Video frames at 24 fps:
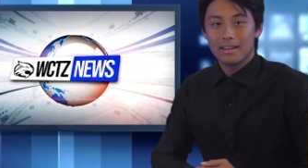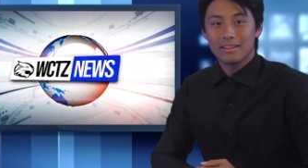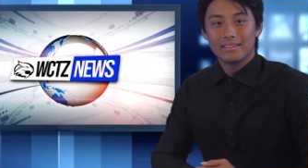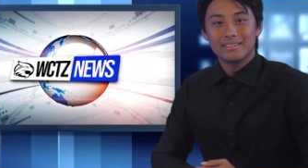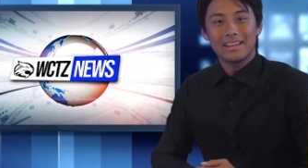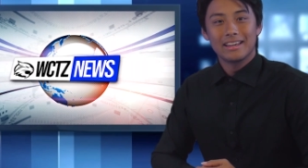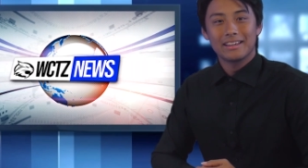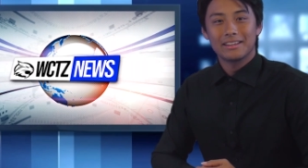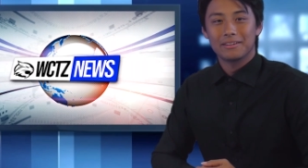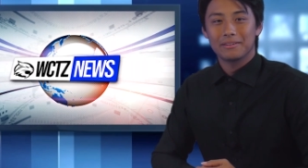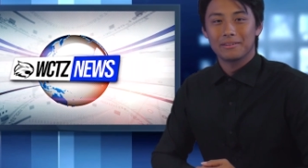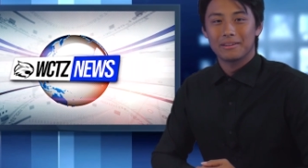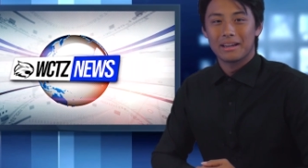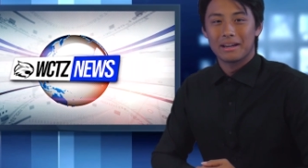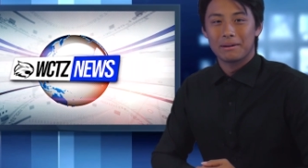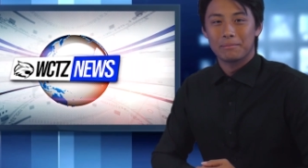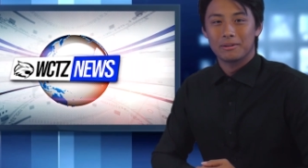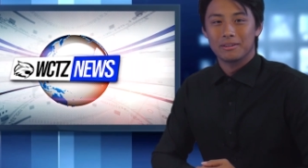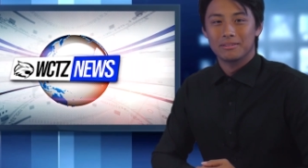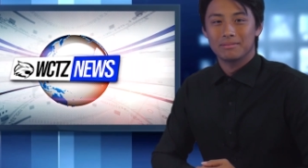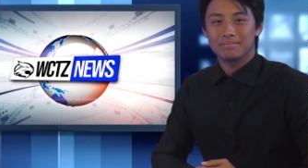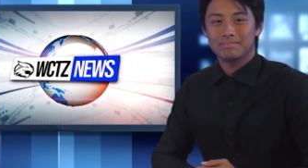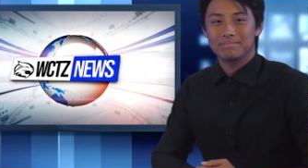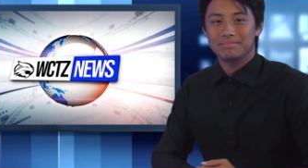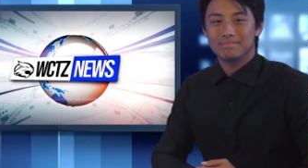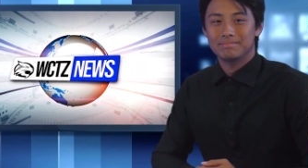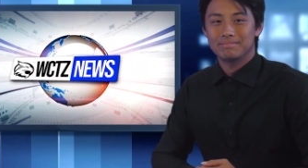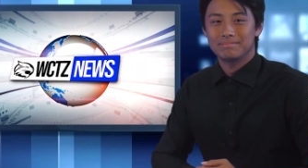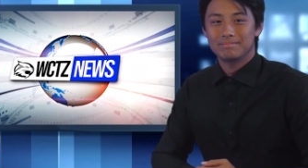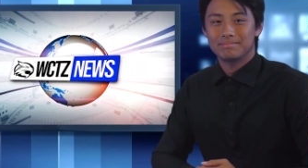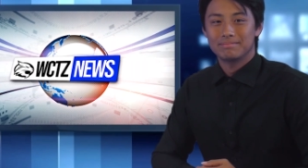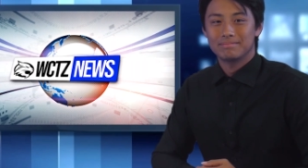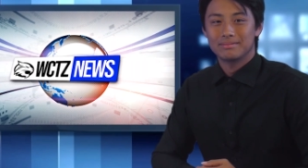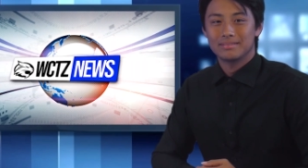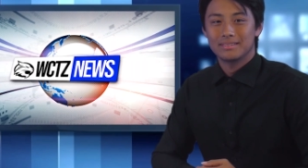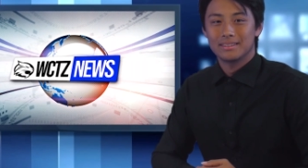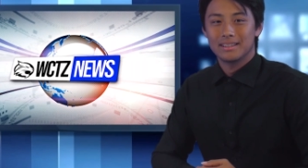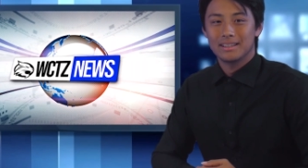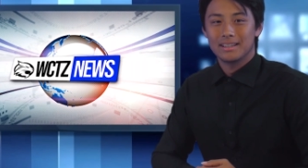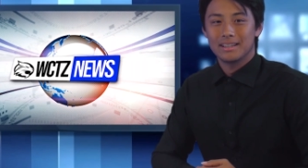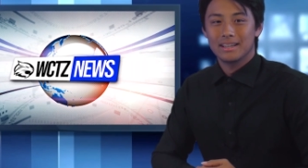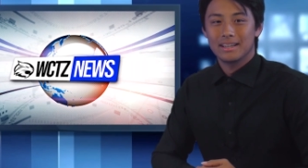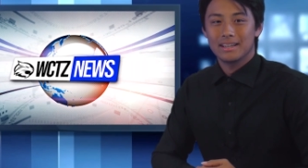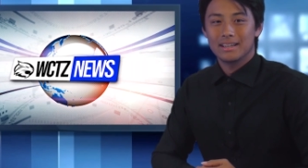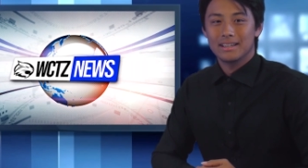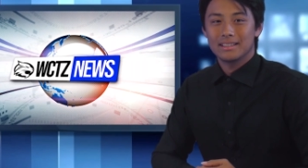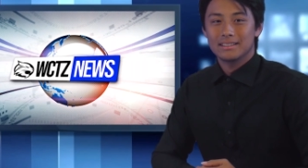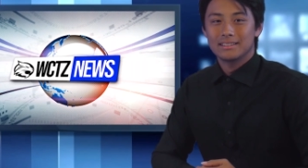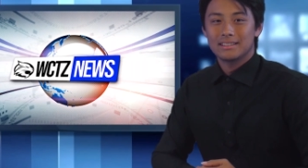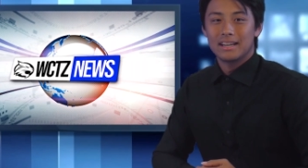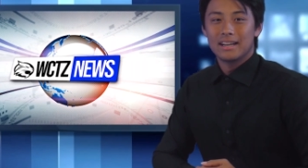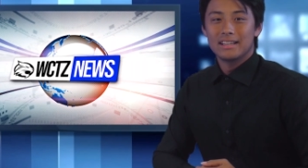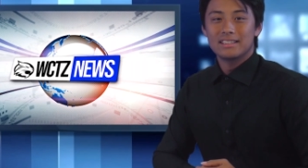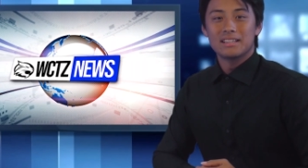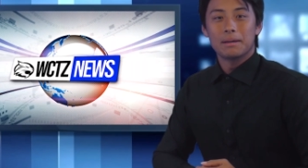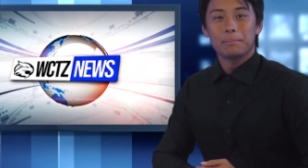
Thank you, Cameron. Today's